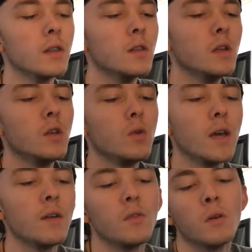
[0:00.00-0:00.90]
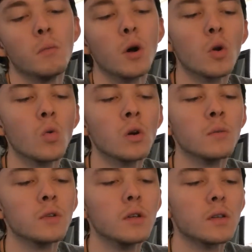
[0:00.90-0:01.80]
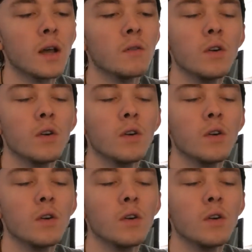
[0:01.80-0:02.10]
and then you gave them butterworms as kind